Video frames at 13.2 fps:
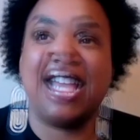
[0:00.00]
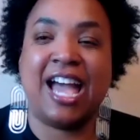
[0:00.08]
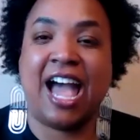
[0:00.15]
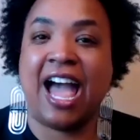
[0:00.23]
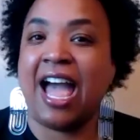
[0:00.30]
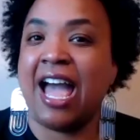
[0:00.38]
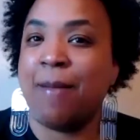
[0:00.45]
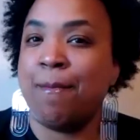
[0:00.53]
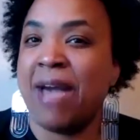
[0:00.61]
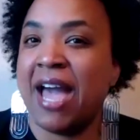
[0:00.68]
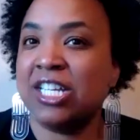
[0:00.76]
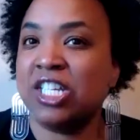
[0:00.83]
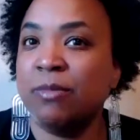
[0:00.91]
I
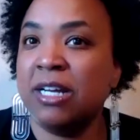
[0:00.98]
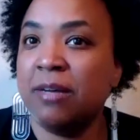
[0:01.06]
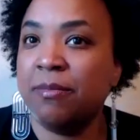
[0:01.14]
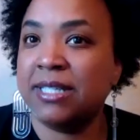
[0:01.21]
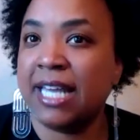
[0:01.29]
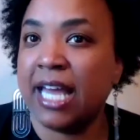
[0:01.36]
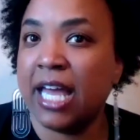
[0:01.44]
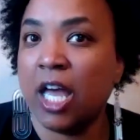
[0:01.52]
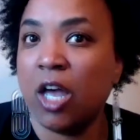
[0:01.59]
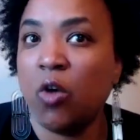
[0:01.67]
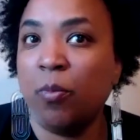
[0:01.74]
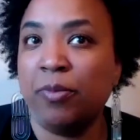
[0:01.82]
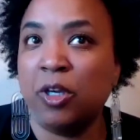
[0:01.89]
mash them up to
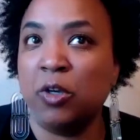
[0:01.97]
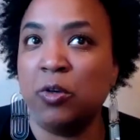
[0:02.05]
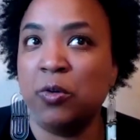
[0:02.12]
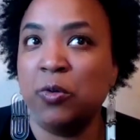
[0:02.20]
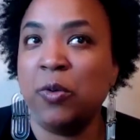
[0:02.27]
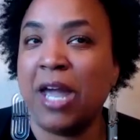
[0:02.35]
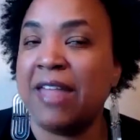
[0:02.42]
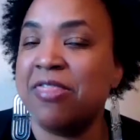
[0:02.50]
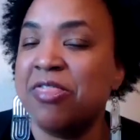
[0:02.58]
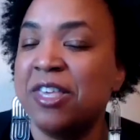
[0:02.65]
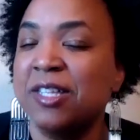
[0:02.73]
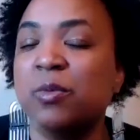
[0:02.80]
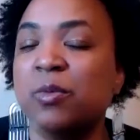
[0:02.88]
help you, and
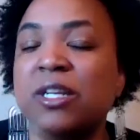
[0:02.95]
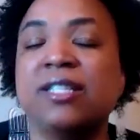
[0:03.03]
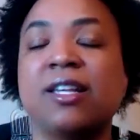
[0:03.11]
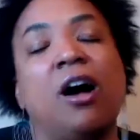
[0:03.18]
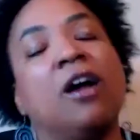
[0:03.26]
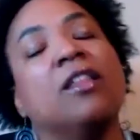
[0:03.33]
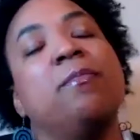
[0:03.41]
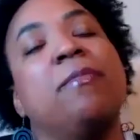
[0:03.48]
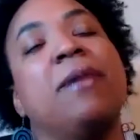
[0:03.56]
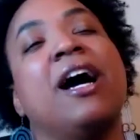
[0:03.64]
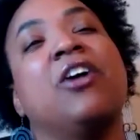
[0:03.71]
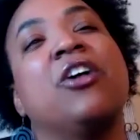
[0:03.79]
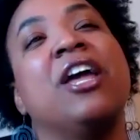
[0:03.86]
this one is all
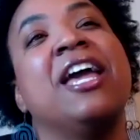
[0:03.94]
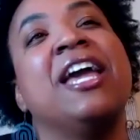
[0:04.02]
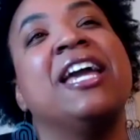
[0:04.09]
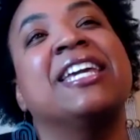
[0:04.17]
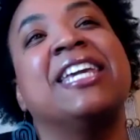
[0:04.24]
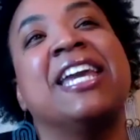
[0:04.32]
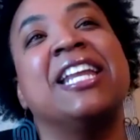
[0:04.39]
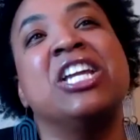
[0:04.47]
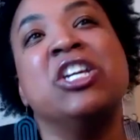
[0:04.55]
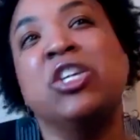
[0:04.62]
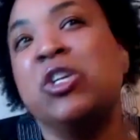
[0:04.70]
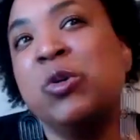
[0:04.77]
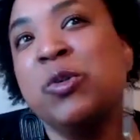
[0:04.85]
about getting
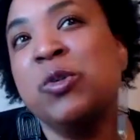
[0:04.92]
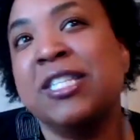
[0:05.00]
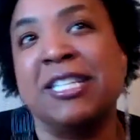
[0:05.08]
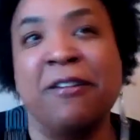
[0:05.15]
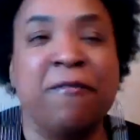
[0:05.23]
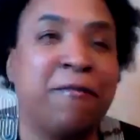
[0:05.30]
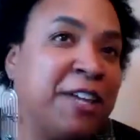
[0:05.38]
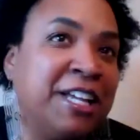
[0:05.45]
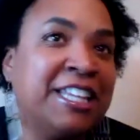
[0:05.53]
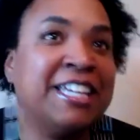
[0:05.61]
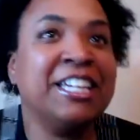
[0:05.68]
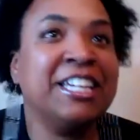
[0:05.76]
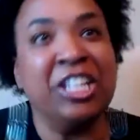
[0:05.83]
used to
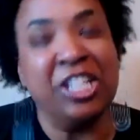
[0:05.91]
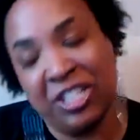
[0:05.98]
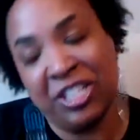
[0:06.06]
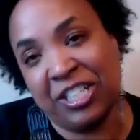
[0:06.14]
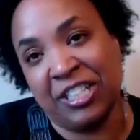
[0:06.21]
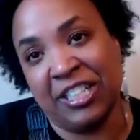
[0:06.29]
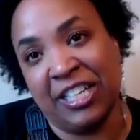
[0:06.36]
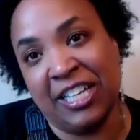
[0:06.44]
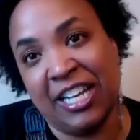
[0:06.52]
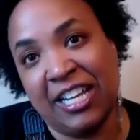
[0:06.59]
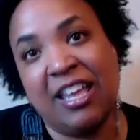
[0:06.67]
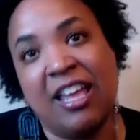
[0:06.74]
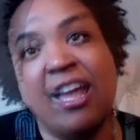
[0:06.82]
feeling
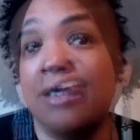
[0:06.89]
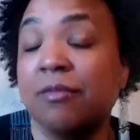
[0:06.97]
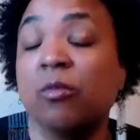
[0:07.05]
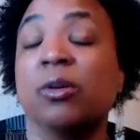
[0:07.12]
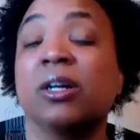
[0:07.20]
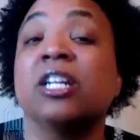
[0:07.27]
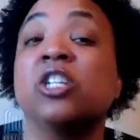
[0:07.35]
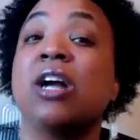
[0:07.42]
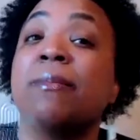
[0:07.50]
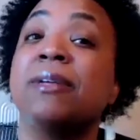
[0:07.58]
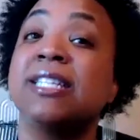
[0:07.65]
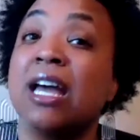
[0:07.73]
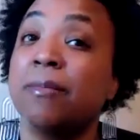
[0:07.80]
good. We're going to drop
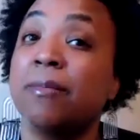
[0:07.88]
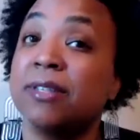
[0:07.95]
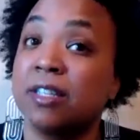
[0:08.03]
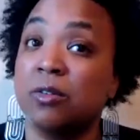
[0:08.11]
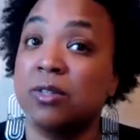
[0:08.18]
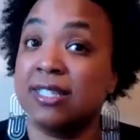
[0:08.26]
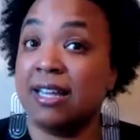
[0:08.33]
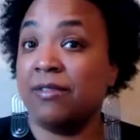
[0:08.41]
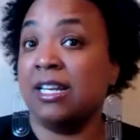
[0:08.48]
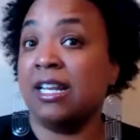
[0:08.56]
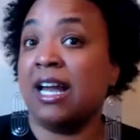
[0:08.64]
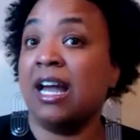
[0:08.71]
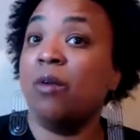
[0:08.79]
into episode
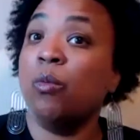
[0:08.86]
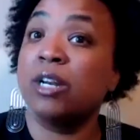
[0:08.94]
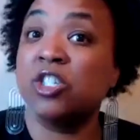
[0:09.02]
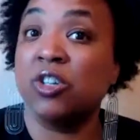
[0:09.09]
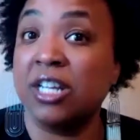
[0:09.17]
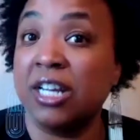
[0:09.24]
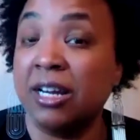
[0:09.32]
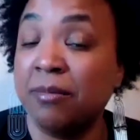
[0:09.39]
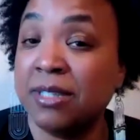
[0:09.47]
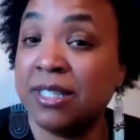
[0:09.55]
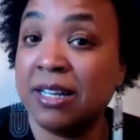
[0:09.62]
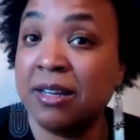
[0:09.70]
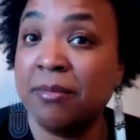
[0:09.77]
79, what is your yum
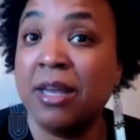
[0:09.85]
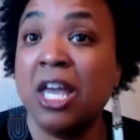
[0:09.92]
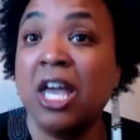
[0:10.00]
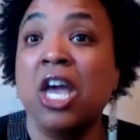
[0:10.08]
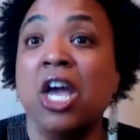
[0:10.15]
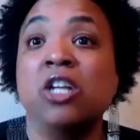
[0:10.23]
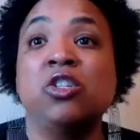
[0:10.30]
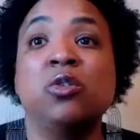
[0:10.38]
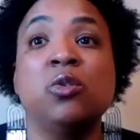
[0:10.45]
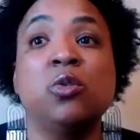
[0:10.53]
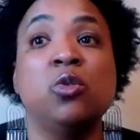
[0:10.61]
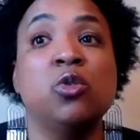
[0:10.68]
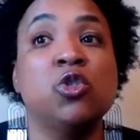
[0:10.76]
sum?
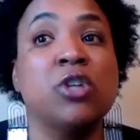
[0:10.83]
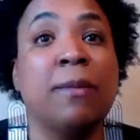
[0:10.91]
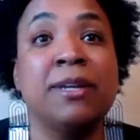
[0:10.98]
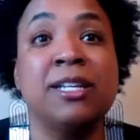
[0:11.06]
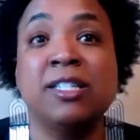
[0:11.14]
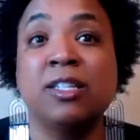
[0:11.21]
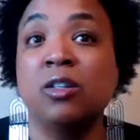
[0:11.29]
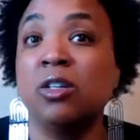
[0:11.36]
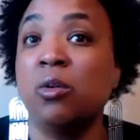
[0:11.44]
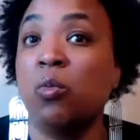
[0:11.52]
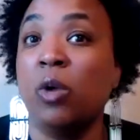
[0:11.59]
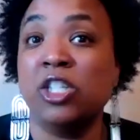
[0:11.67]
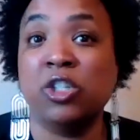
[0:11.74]
To drop into
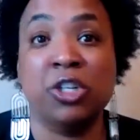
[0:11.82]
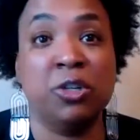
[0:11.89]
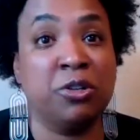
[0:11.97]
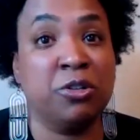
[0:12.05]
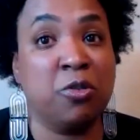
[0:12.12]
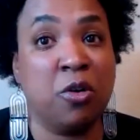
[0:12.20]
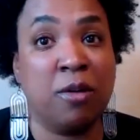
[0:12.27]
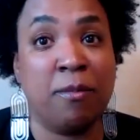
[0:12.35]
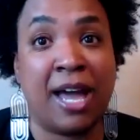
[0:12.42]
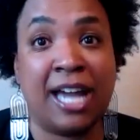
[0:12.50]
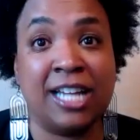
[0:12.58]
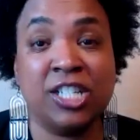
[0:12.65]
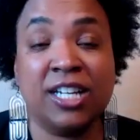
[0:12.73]
what your unicorn
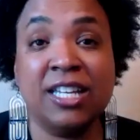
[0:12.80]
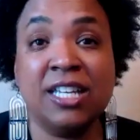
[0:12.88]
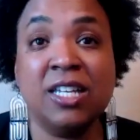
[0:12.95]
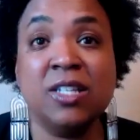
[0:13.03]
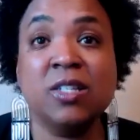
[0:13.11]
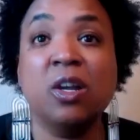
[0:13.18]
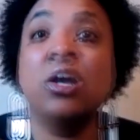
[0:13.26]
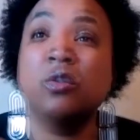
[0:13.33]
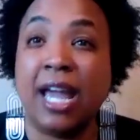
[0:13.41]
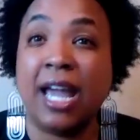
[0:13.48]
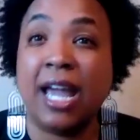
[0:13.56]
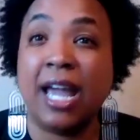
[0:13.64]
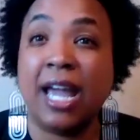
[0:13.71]
magic is.
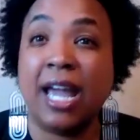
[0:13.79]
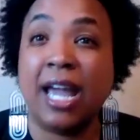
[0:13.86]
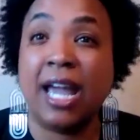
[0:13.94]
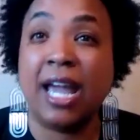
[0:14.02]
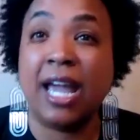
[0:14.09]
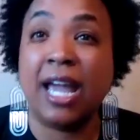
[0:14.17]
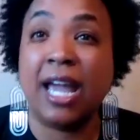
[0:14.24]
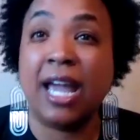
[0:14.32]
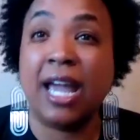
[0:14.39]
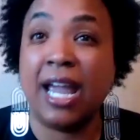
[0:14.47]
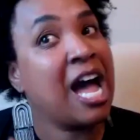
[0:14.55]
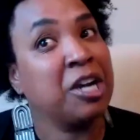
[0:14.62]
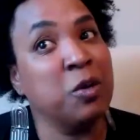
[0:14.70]
81,
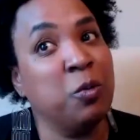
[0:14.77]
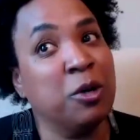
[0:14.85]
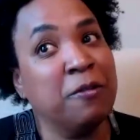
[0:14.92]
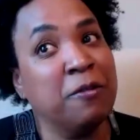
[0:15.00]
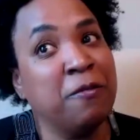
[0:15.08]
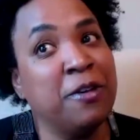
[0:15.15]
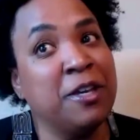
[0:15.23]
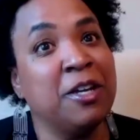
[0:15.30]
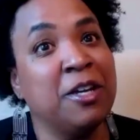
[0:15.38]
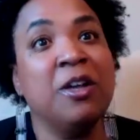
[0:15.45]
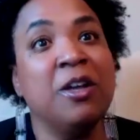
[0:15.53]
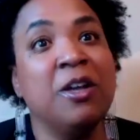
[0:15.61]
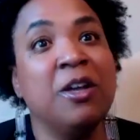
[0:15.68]
how do you want to
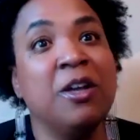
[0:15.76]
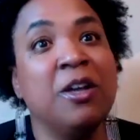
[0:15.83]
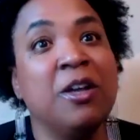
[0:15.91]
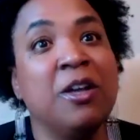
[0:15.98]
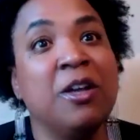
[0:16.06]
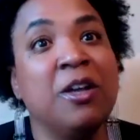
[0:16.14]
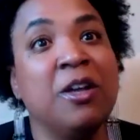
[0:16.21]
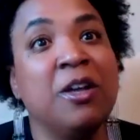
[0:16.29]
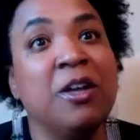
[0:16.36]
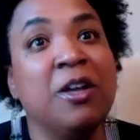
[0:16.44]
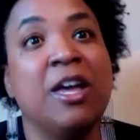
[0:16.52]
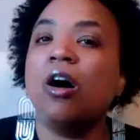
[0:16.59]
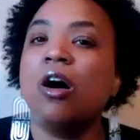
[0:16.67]
feel? And that's
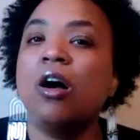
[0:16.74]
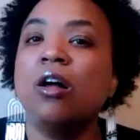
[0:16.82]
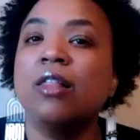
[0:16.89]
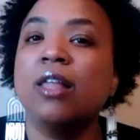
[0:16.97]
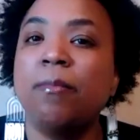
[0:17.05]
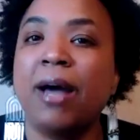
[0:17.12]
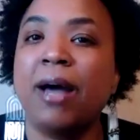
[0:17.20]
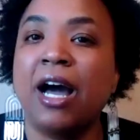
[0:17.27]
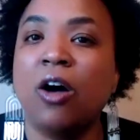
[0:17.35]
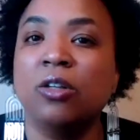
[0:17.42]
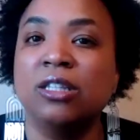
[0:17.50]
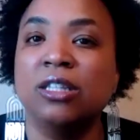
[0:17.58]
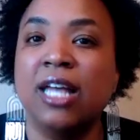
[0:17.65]
all
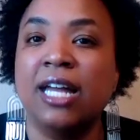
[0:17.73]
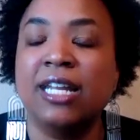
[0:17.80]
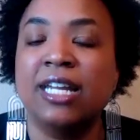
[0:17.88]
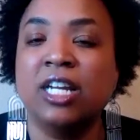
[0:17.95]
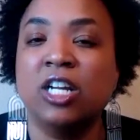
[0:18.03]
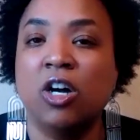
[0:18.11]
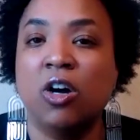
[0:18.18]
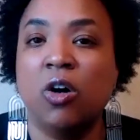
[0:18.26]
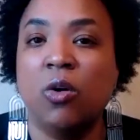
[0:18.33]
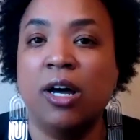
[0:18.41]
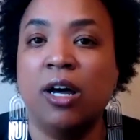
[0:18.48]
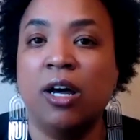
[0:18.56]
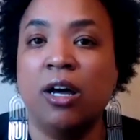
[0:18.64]
about letting go
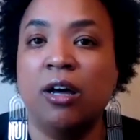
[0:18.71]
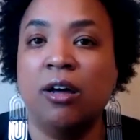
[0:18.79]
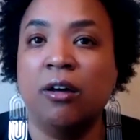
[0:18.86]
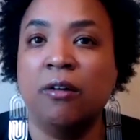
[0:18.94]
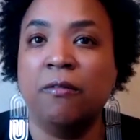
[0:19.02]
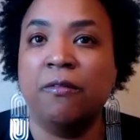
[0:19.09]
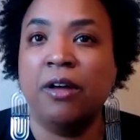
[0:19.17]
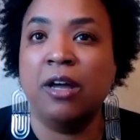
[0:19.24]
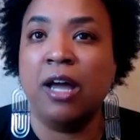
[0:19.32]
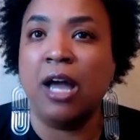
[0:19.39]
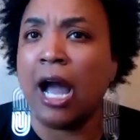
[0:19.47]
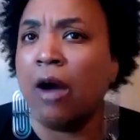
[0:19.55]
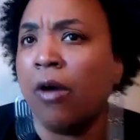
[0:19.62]
of
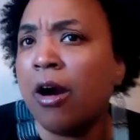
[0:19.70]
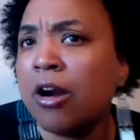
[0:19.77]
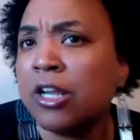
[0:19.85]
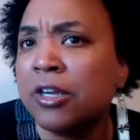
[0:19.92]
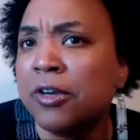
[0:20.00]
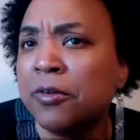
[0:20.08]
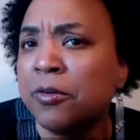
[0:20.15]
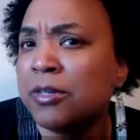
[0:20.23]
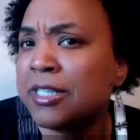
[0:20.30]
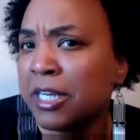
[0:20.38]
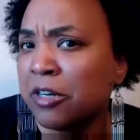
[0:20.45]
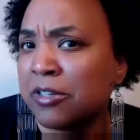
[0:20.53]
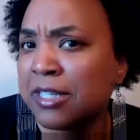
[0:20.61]
how are you
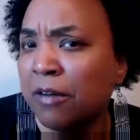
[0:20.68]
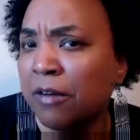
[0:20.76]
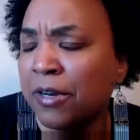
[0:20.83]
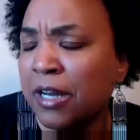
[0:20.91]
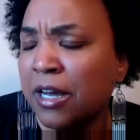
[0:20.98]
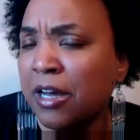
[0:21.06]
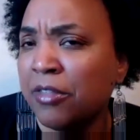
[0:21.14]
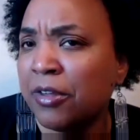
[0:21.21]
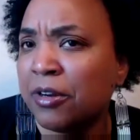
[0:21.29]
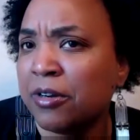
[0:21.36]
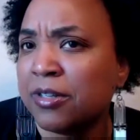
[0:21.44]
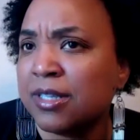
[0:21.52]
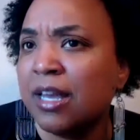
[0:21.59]
to yourself and
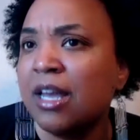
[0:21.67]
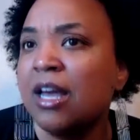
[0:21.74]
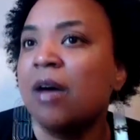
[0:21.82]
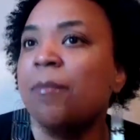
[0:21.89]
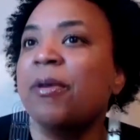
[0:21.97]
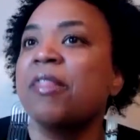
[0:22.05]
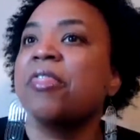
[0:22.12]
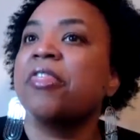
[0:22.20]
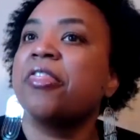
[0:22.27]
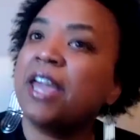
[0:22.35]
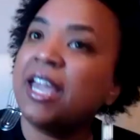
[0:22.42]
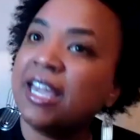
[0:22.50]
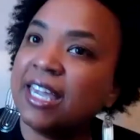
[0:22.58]
others, but
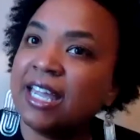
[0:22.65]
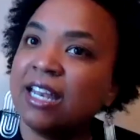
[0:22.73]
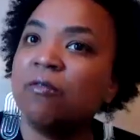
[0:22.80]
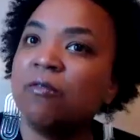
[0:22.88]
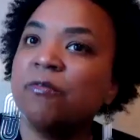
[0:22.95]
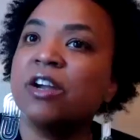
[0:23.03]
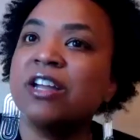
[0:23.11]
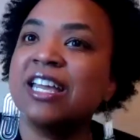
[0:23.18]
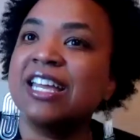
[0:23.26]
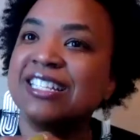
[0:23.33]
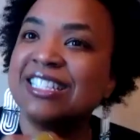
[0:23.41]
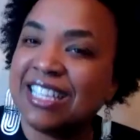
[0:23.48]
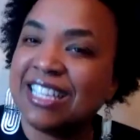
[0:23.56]
thinking very
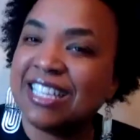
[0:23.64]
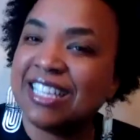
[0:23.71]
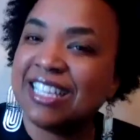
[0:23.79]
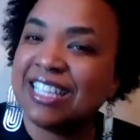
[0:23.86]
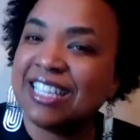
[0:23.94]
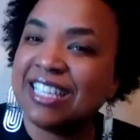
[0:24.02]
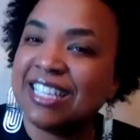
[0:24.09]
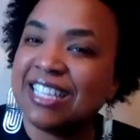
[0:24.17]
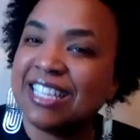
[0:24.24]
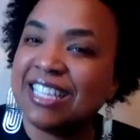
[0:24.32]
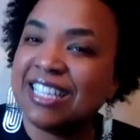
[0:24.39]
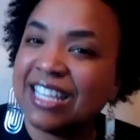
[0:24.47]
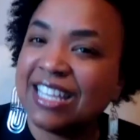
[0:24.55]
intentionally
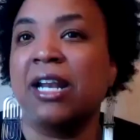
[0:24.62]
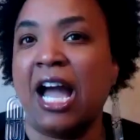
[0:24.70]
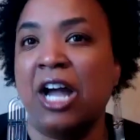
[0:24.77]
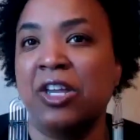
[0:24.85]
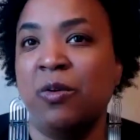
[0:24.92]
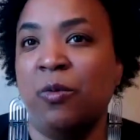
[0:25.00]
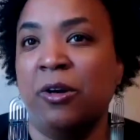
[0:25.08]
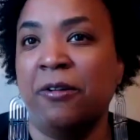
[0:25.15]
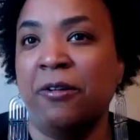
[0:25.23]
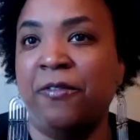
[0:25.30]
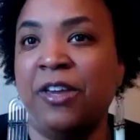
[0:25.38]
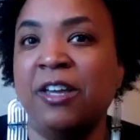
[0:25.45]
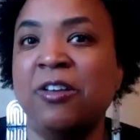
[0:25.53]
about how you want to
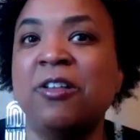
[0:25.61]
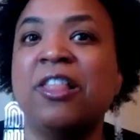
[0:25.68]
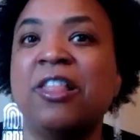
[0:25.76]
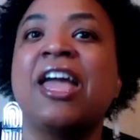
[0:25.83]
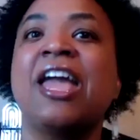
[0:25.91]
feel.